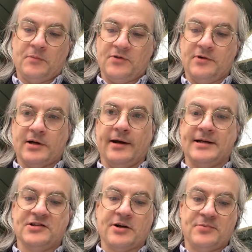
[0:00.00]
so we get a
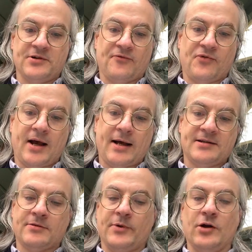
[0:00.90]
description of
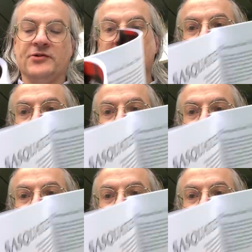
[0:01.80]
that. We go on to